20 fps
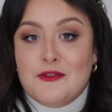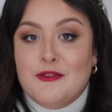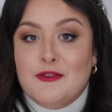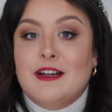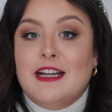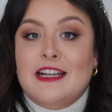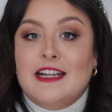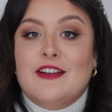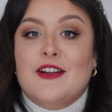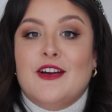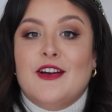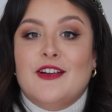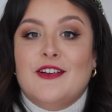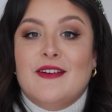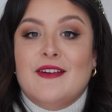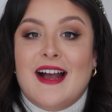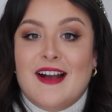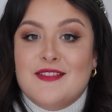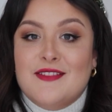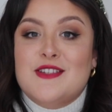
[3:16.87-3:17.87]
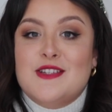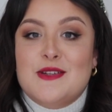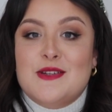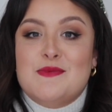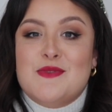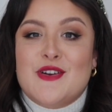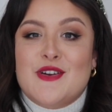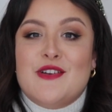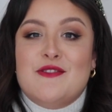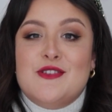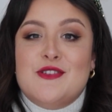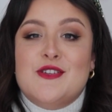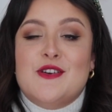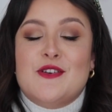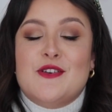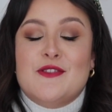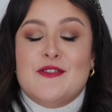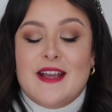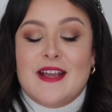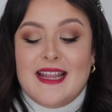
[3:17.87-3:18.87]
really know how to do product
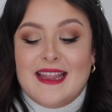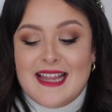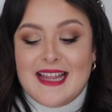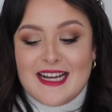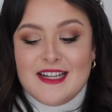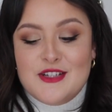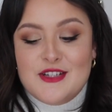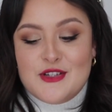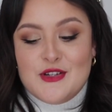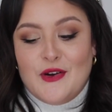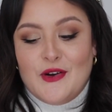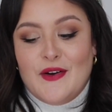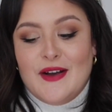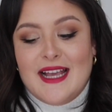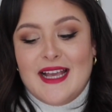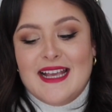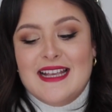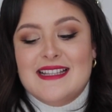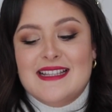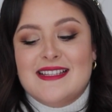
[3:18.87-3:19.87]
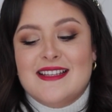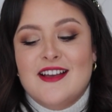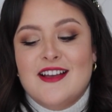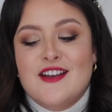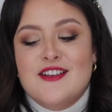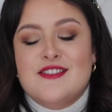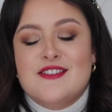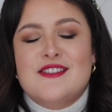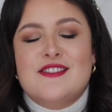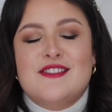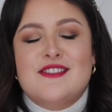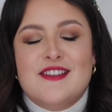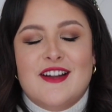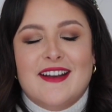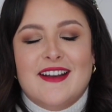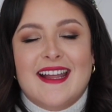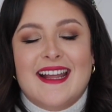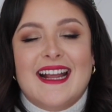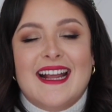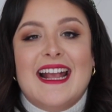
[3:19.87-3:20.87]
photography. That shot is
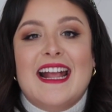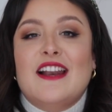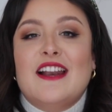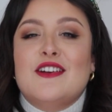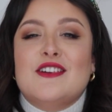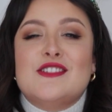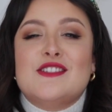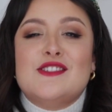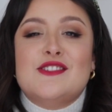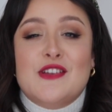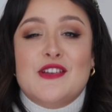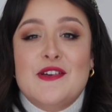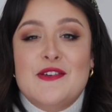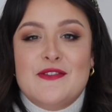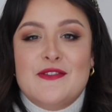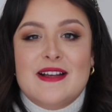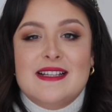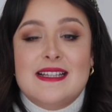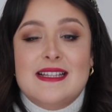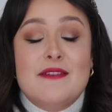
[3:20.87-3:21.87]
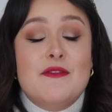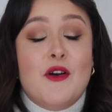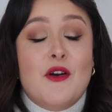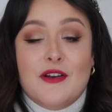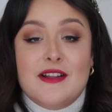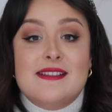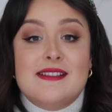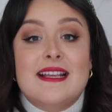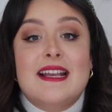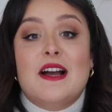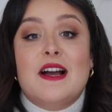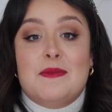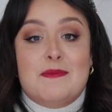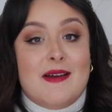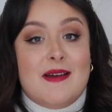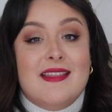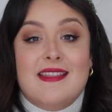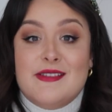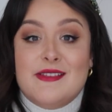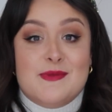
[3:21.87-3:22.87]
stunning. It looks so festive. Honestly, I'd
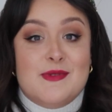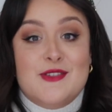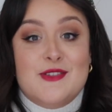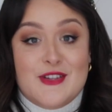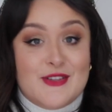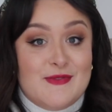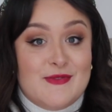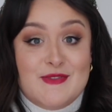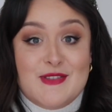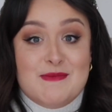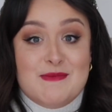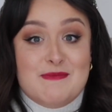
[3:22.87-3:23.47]
buy this one just for the